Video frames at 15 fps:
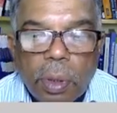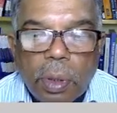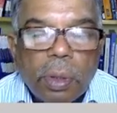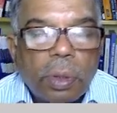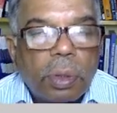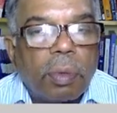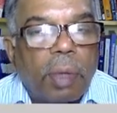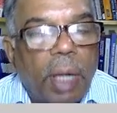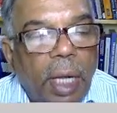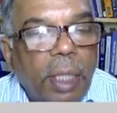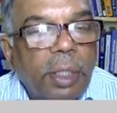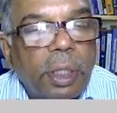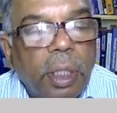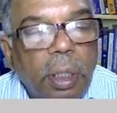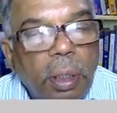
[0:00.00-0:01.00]
So
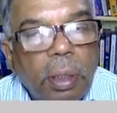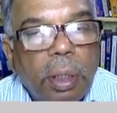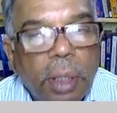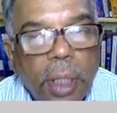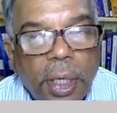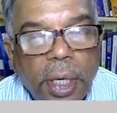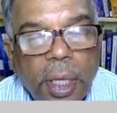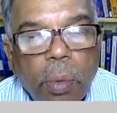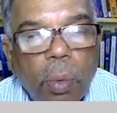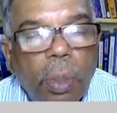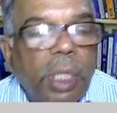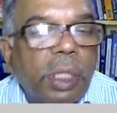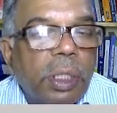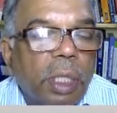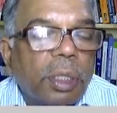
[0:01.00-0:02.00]
whereas the D1
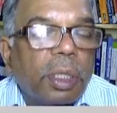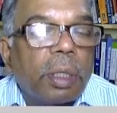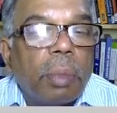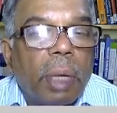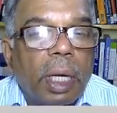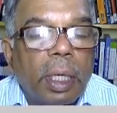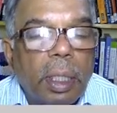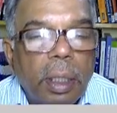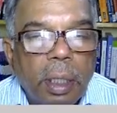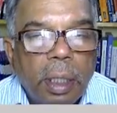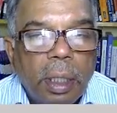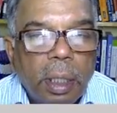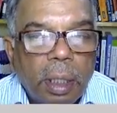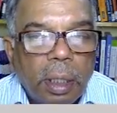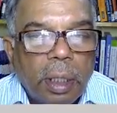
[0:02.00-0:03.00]
is nothing but
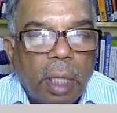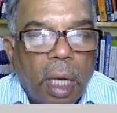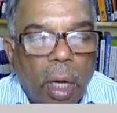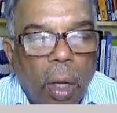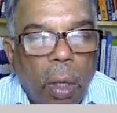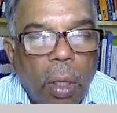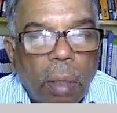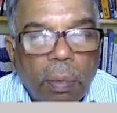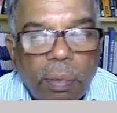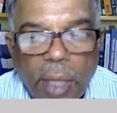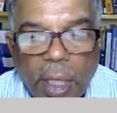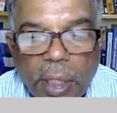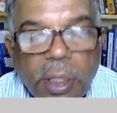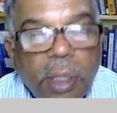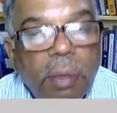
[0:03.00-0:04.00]
the log of
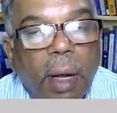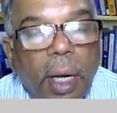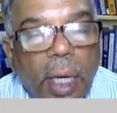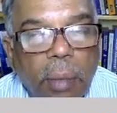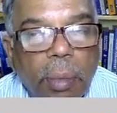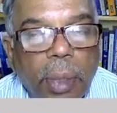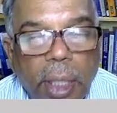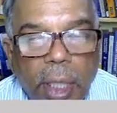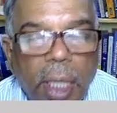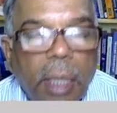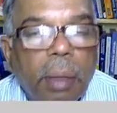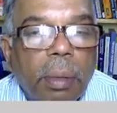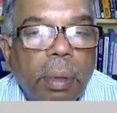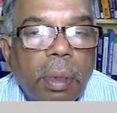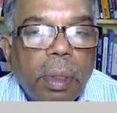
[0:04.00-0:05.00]
S divided by K
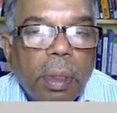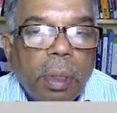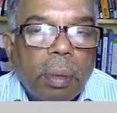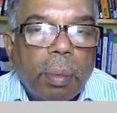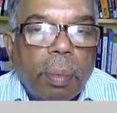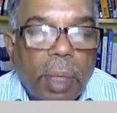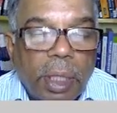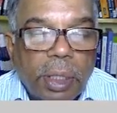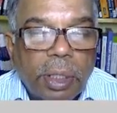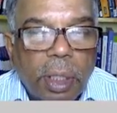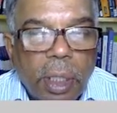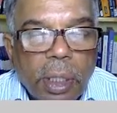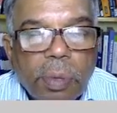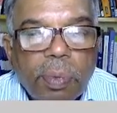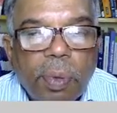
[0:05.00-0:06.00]
plus
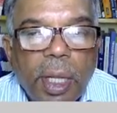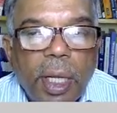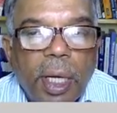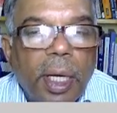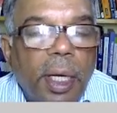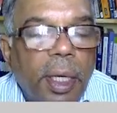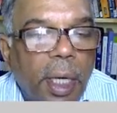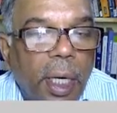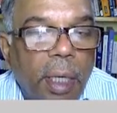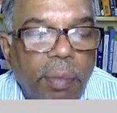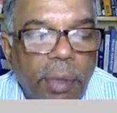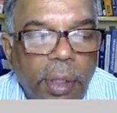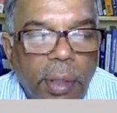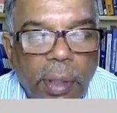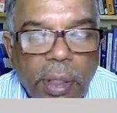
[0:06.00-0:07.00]
risk-free rate of
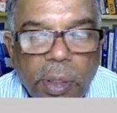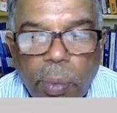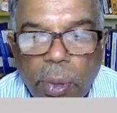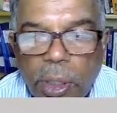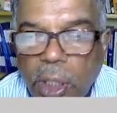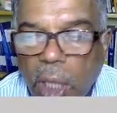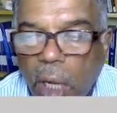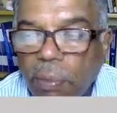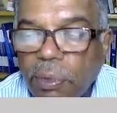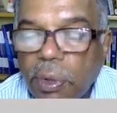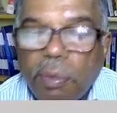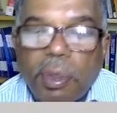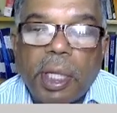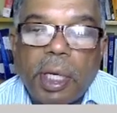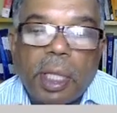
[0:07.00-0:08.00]
interest plus half the
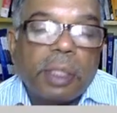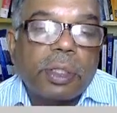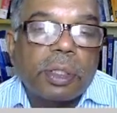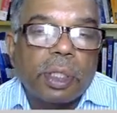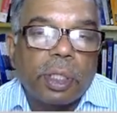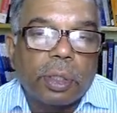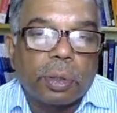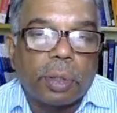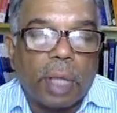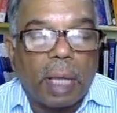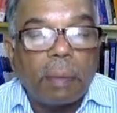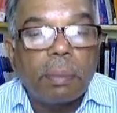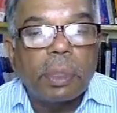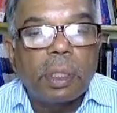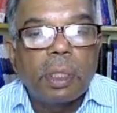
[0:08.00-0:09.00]
variance into
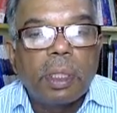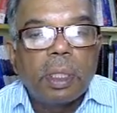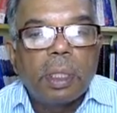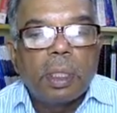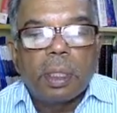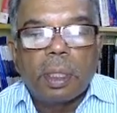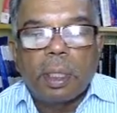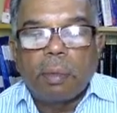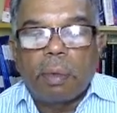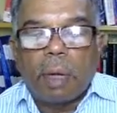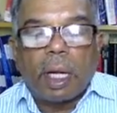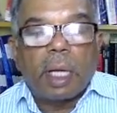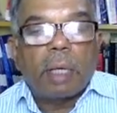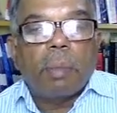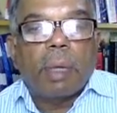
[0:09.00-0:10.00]
time
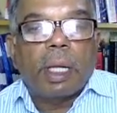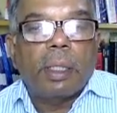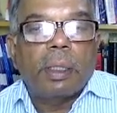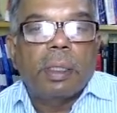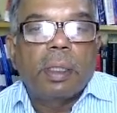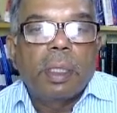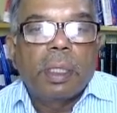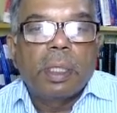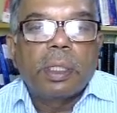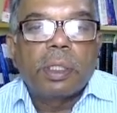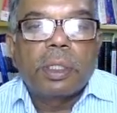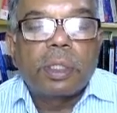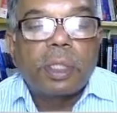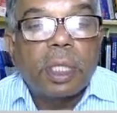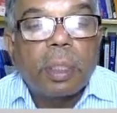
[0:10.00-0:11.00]
divided by
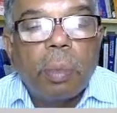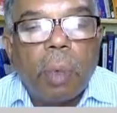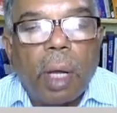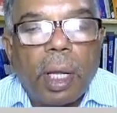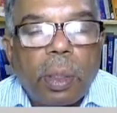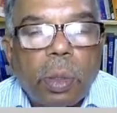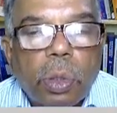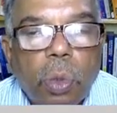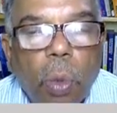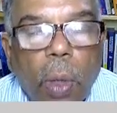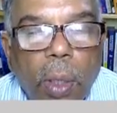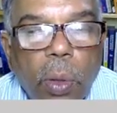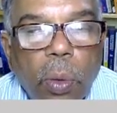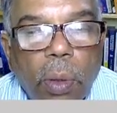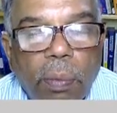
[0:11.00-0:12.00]
sigma into
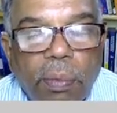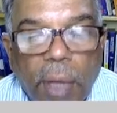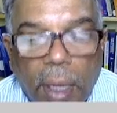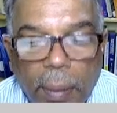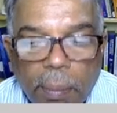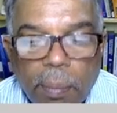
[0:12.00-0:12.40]
square root of time.